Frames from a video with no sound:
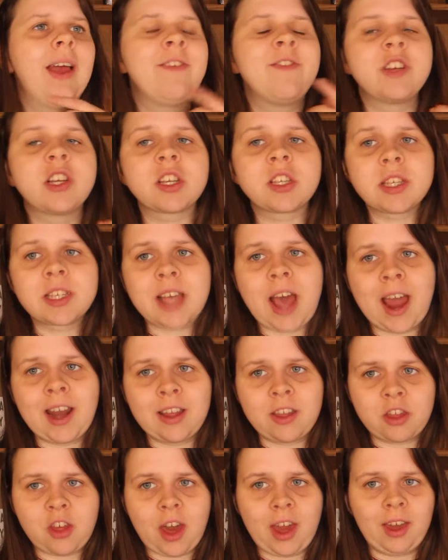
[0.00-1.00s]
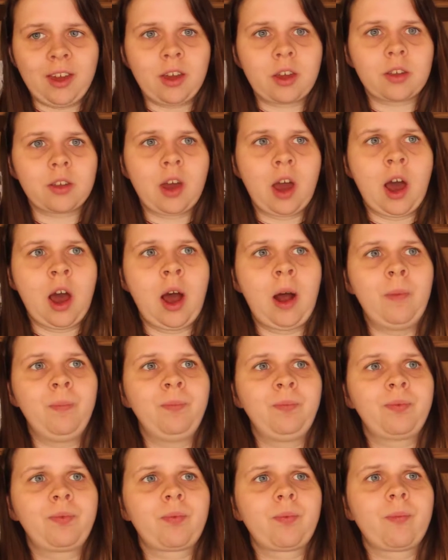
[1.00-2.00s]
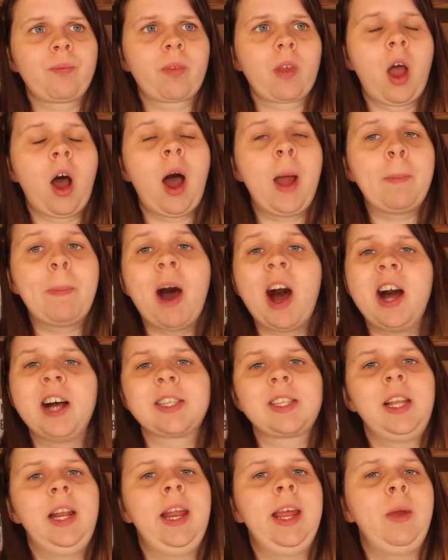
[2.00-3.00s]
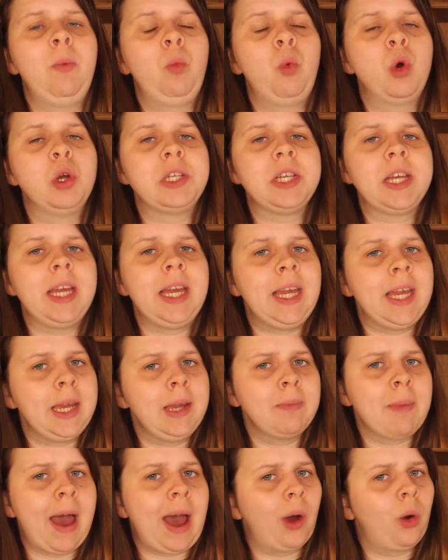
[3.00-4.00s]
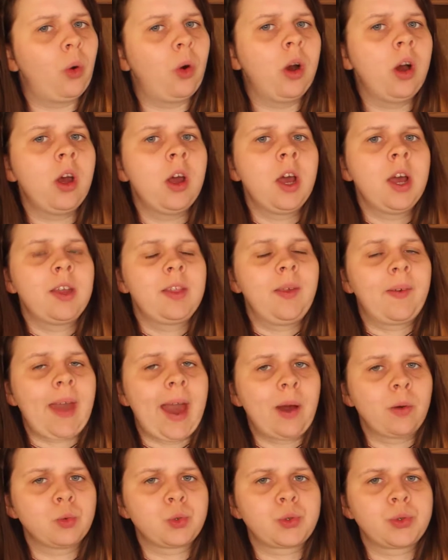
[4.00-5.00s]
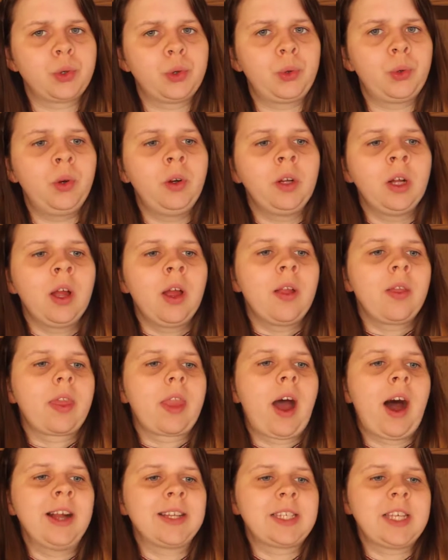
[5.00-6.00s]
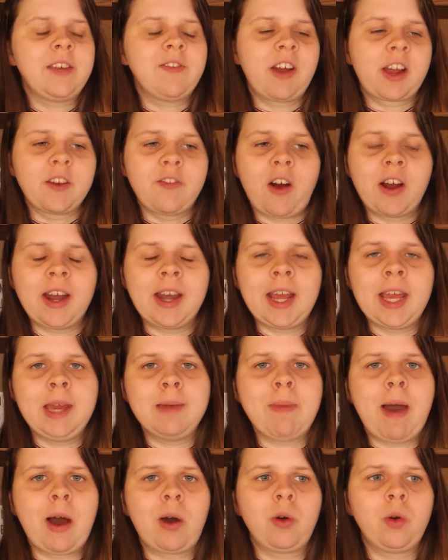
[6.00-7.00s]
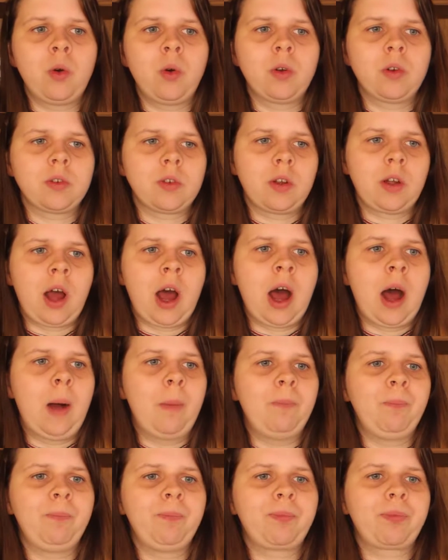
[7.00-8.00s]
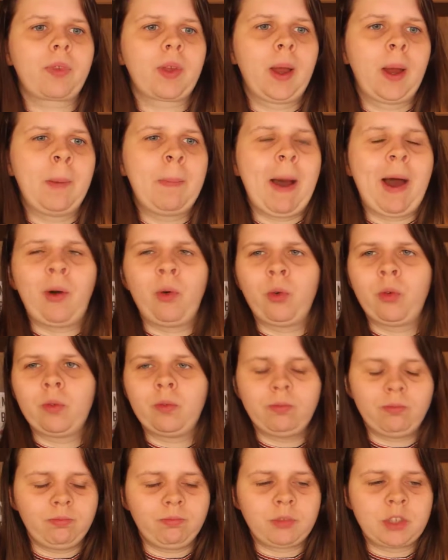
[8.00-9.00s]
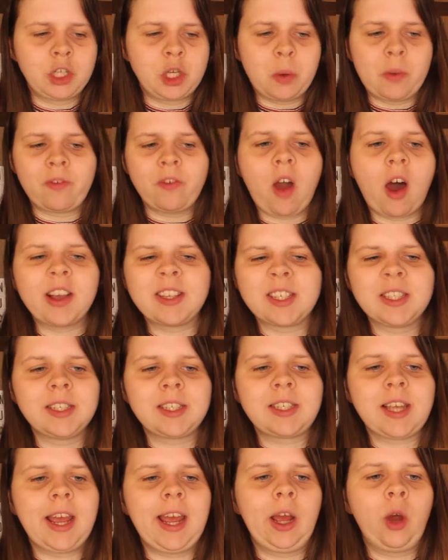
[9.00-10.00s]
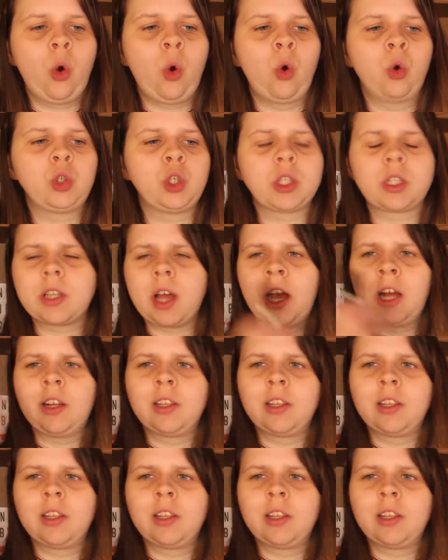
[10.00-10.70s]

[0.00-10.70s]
If it doesn't say anything, I personally would email the council. I'd see if I could find an email about to do with licensing, or just